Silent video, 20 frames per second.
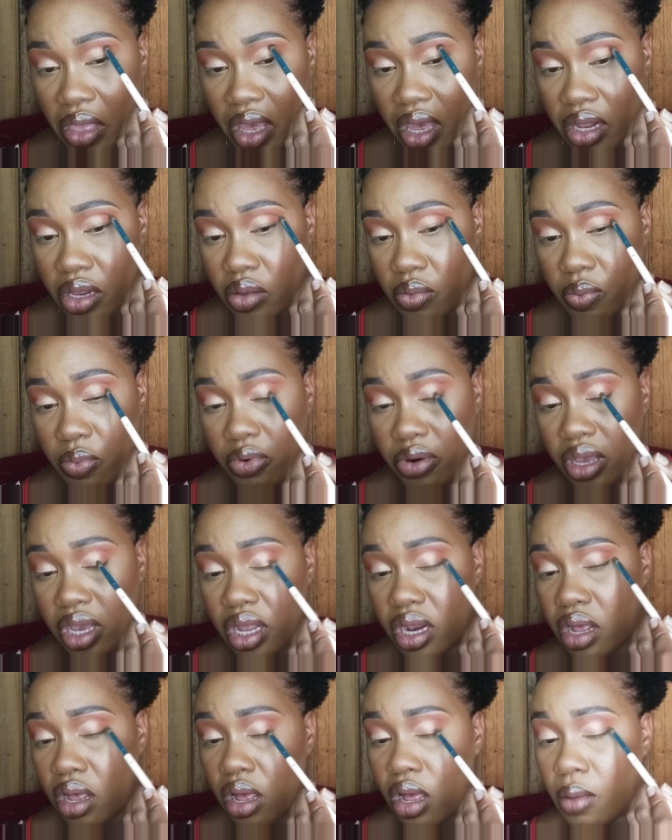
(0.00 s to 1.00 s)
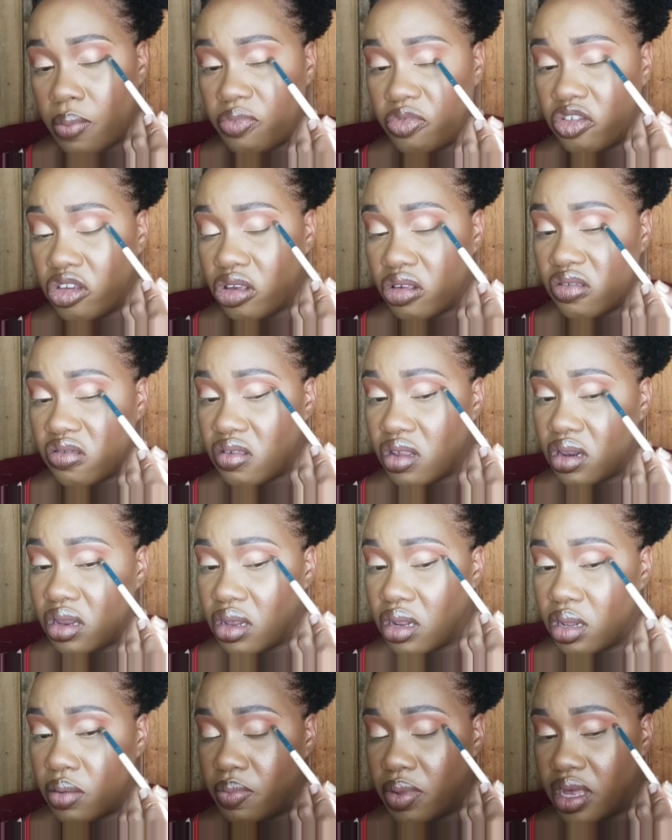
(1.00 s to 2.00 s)
And you bring it up just a
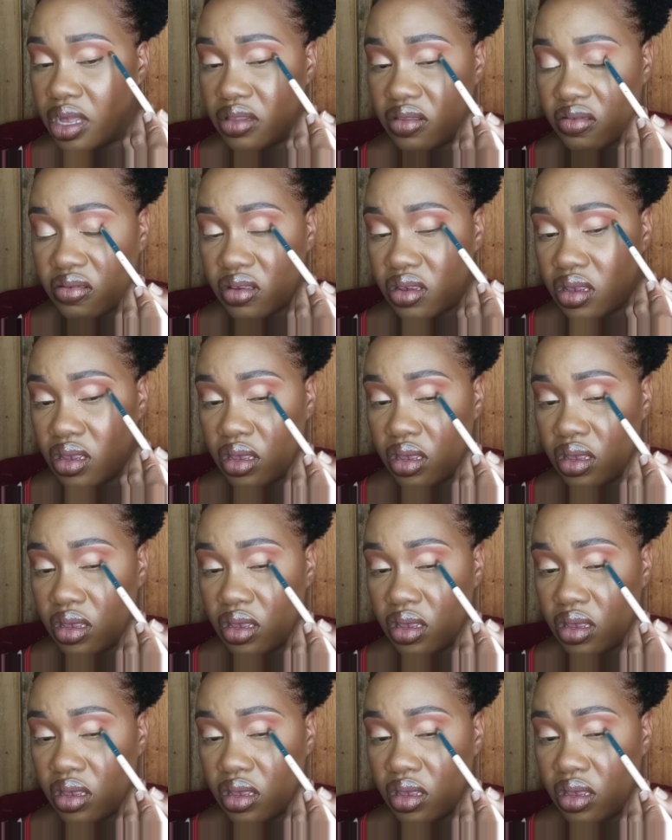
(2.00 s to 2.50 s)
little bit.